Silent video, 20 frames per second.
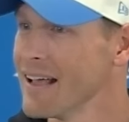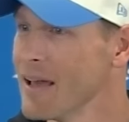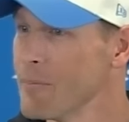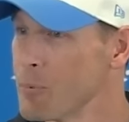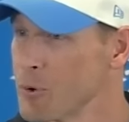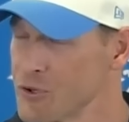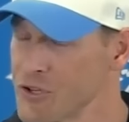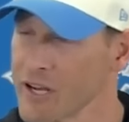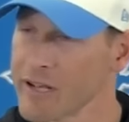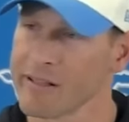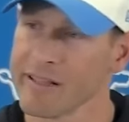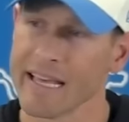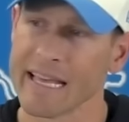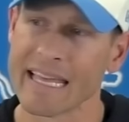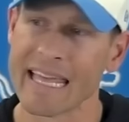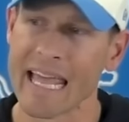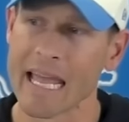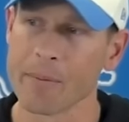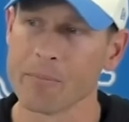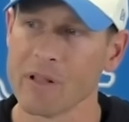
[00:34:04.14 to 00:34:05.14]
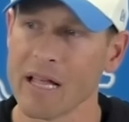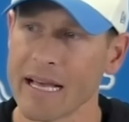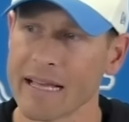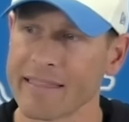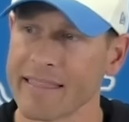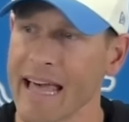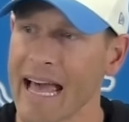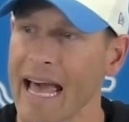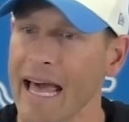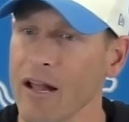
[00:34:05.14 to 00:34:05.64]
particularly a game
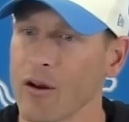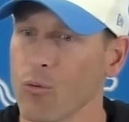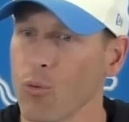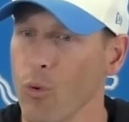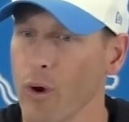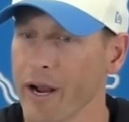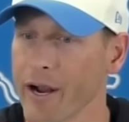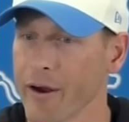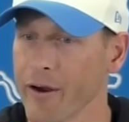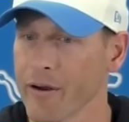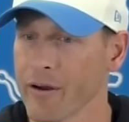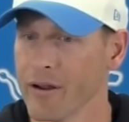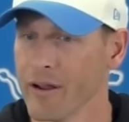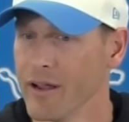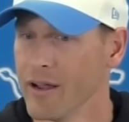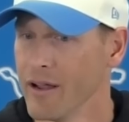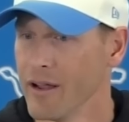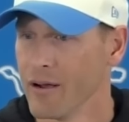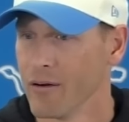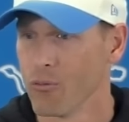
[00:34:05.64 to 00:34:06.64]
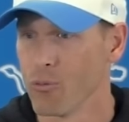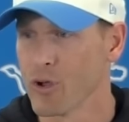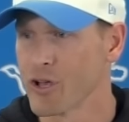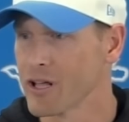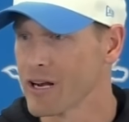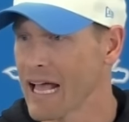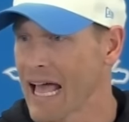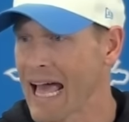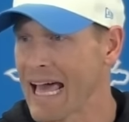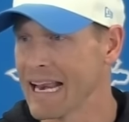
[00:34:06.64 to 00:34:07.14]
like that where we
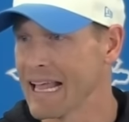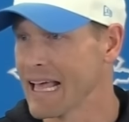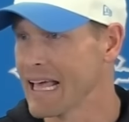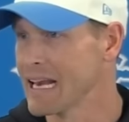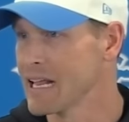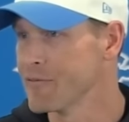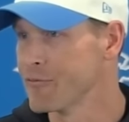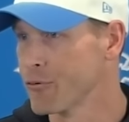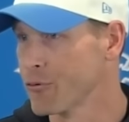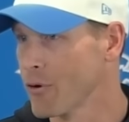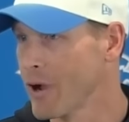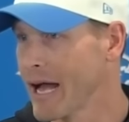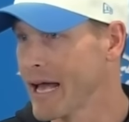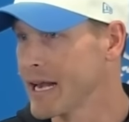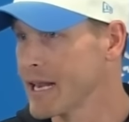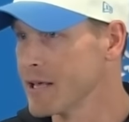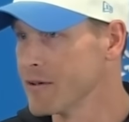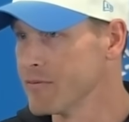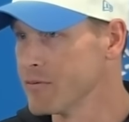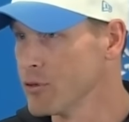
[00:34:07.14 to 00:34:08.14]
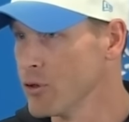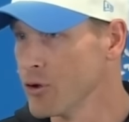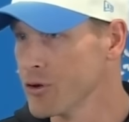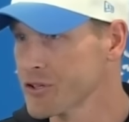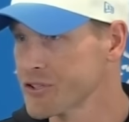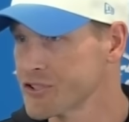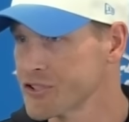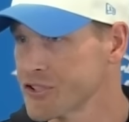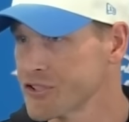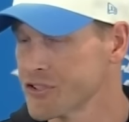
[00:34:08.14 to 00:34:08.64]
could have had any variety of
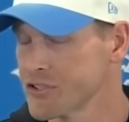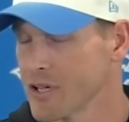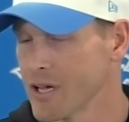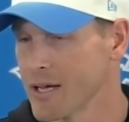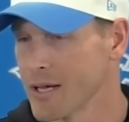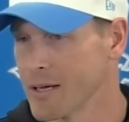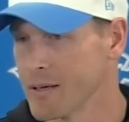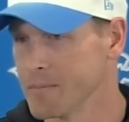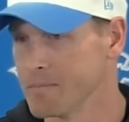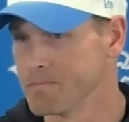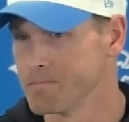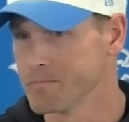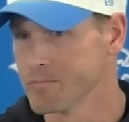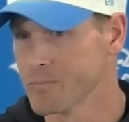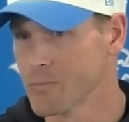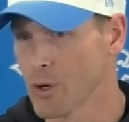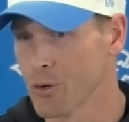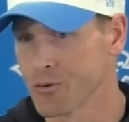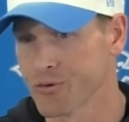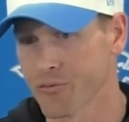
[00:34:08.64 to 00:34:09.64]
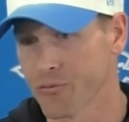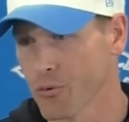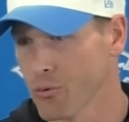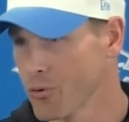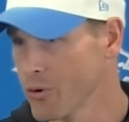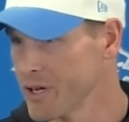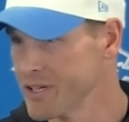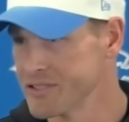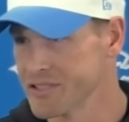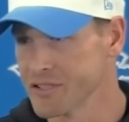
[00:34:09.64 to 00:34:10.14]
looks, Coach
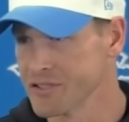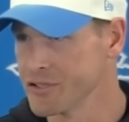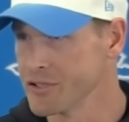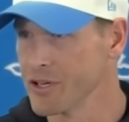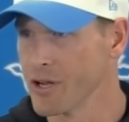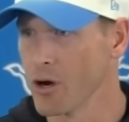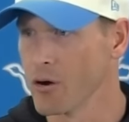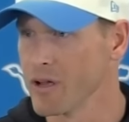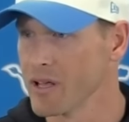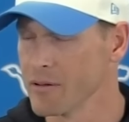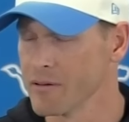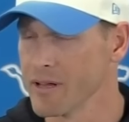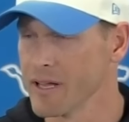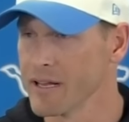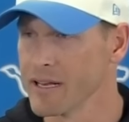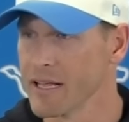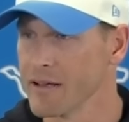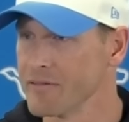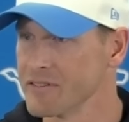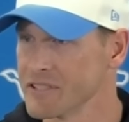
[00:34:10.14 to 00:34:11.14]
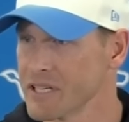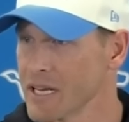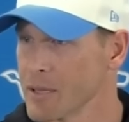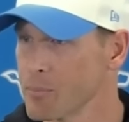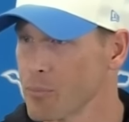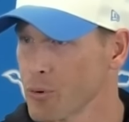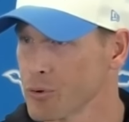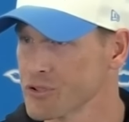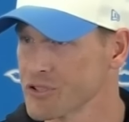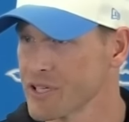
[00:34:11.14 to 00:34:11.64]
Flores, as you know, he'd give us any
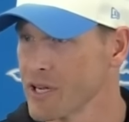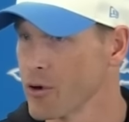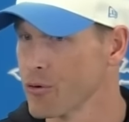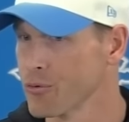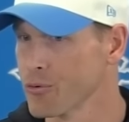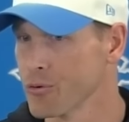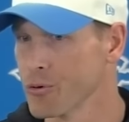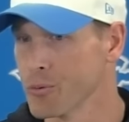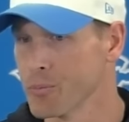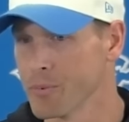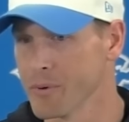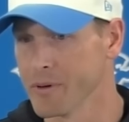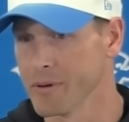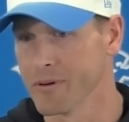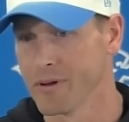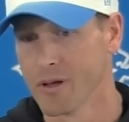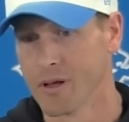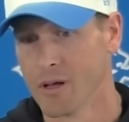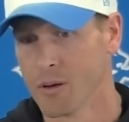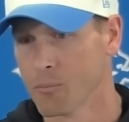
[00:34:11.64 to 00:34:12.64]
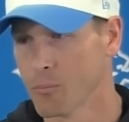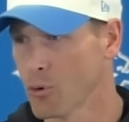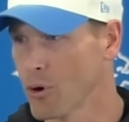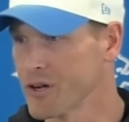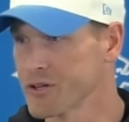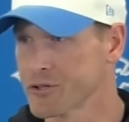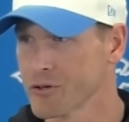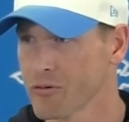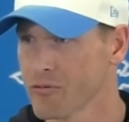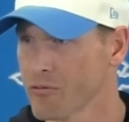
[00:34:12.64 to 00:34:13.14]
personnel group and
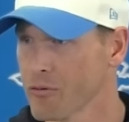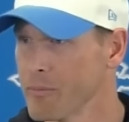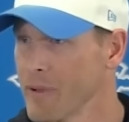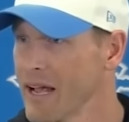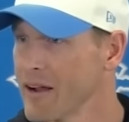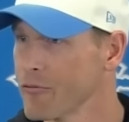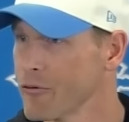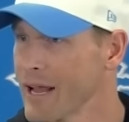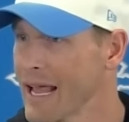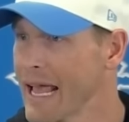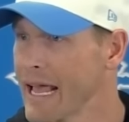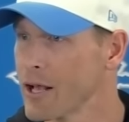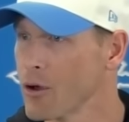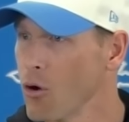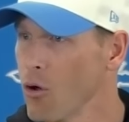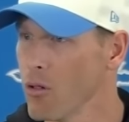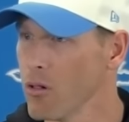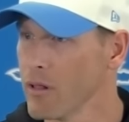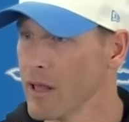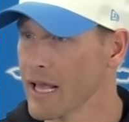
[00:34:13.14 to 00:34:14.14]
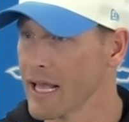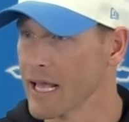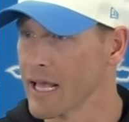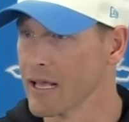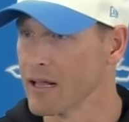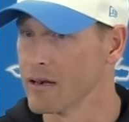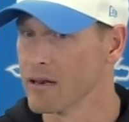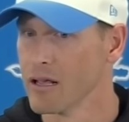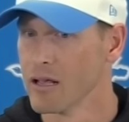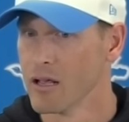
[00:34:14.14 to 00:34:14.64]
pressure from every angle.
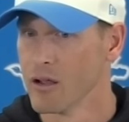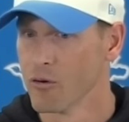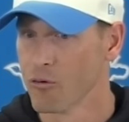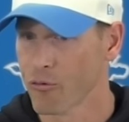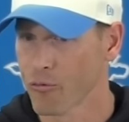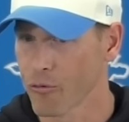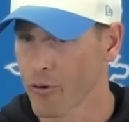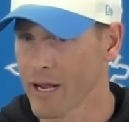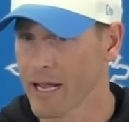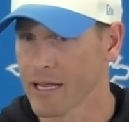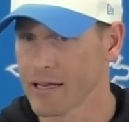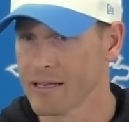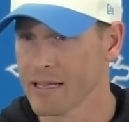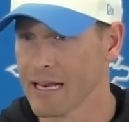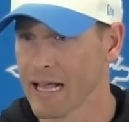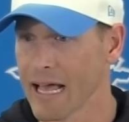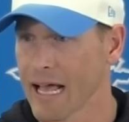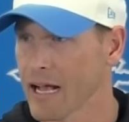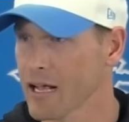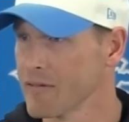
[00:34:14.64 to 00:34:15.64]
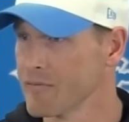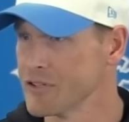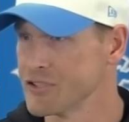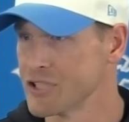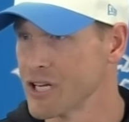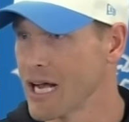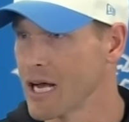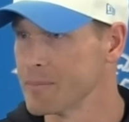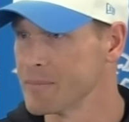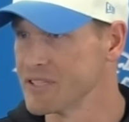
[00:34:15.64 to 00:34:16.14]
And Frank did a heck of a
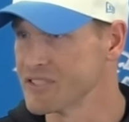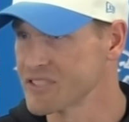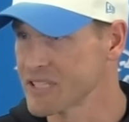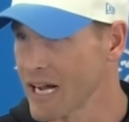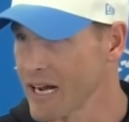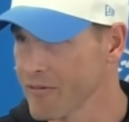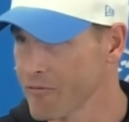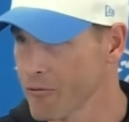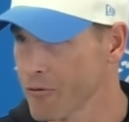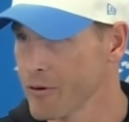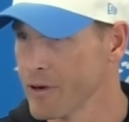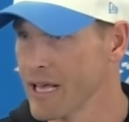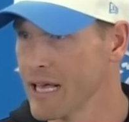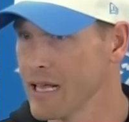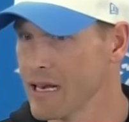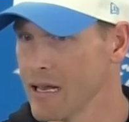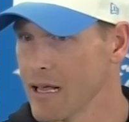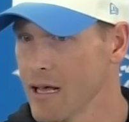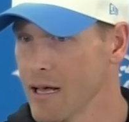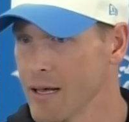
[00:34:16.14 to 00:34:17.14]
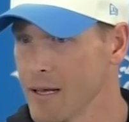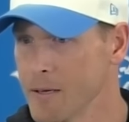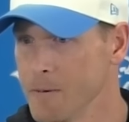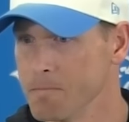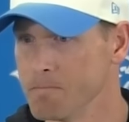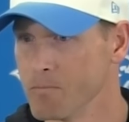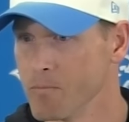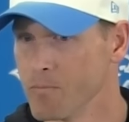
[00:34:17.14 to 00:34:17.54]
job deciphering it. On